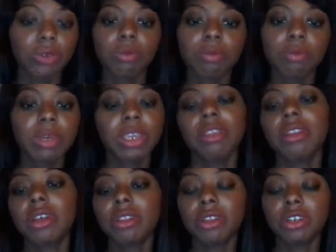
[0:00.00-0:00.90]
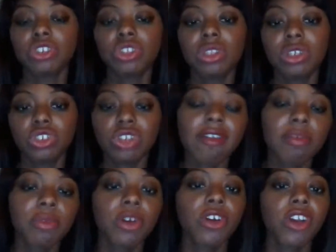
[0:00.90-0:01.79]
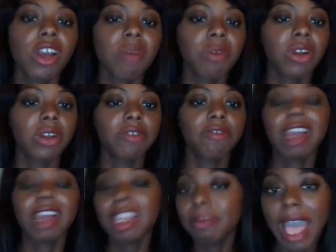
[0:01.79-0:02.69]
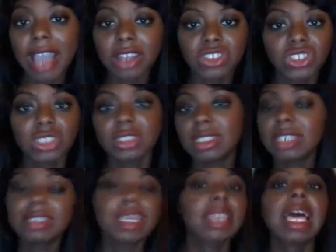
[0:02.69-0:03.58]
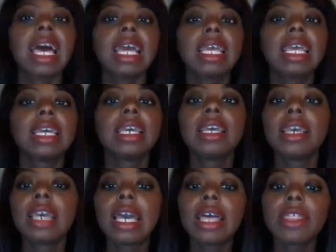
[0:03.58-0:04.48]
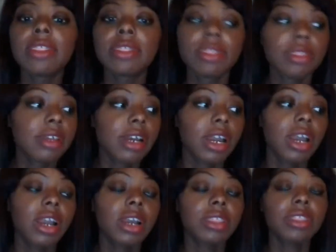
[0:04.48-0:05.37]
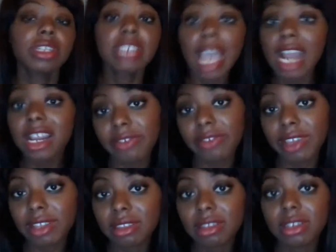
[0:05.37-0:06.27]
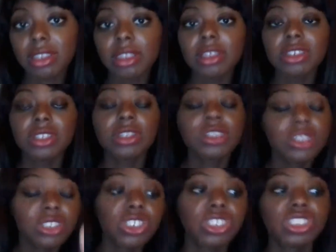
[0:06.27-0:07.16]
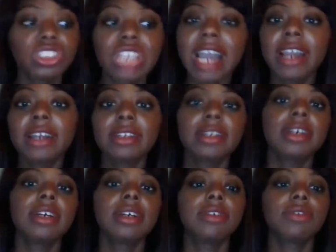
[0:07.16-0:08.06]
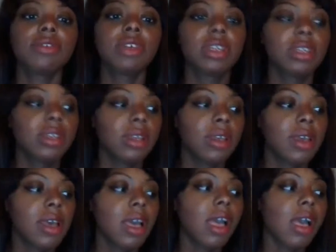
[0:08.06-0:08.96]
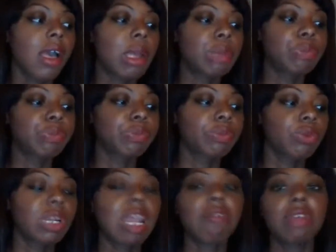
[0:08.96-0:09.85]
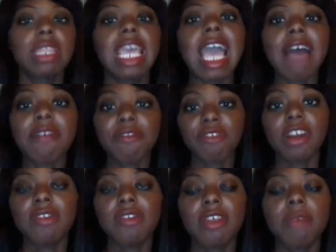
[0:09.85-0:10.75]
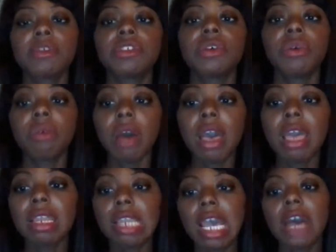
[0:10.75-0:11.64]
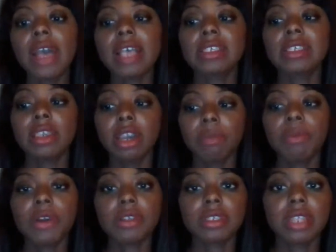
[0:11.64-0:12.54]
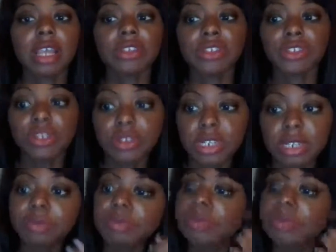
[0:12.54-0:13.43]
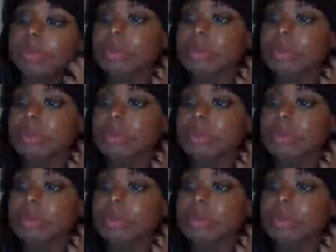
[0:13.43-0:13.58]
booking their travel program or finding packages, things like that. They're tired of it. They're just tired of whatever they have in front of them. So now, as a young person, as a student,